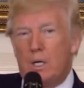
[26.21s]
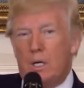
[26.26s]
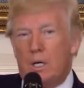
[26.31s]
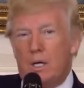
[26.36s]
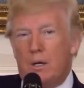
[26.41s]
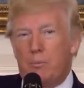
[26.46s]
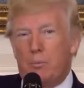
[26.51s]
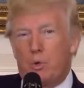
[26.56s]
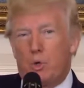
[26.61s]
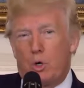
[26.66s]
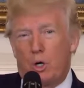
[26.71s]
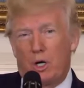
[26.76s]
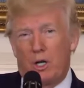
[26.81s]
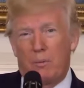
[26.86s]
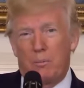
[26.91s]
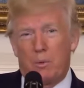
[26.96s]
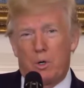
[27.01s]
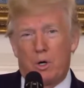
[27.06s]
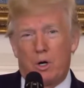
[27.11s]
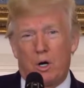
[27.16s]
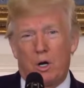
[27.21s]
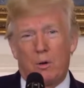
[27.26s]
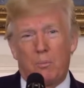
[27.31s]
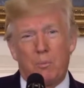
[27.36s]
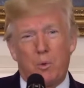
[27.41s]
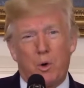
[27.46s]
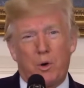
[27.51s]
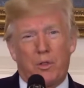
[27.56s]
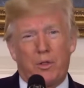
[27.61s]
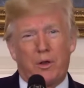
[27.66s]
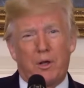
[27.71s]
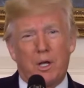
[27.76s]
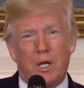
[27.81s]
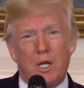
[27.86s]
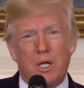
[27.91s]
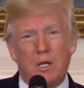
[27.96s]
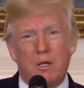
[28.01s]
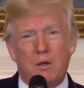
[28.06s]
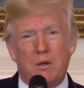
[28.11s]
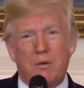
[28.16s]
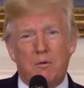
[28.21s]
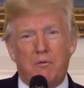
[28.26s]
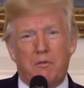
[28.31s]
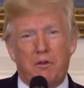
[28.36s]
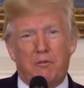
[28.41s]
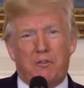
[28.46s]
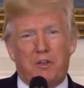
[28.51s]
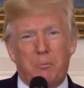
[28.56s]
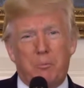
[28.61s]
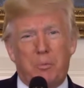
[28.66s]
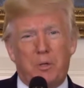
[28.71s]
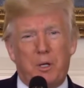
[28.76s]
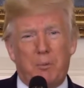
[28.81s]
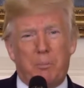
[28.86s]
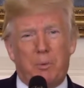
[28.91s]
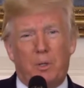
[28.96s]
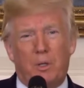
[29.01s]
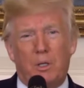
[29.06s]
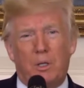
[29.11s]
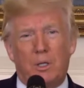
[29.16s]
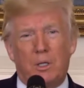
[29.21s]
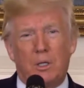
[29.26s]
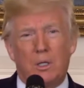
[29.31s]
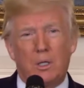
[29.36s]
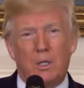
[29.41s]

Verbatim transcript: He brutally murdered more than 50 people